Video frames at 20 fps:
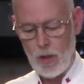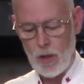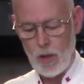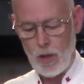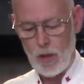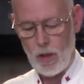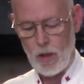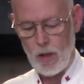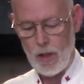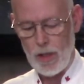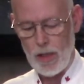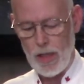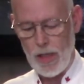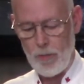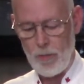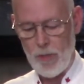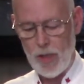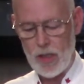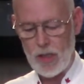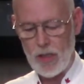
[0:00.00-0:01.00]
Going to let
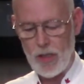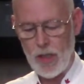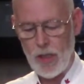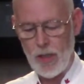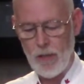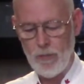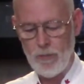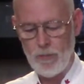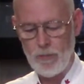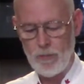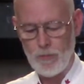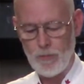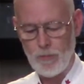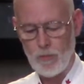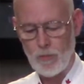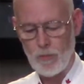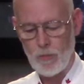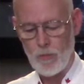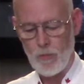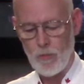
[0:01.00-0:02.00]
that mix in,
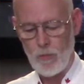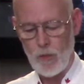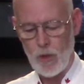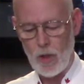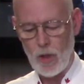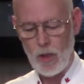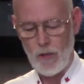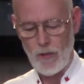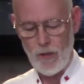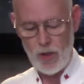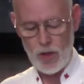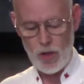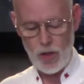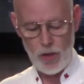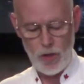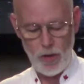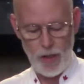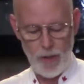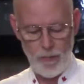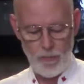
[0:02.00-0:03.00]
give it a
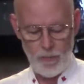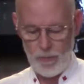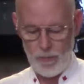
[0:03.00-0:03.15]
scrape,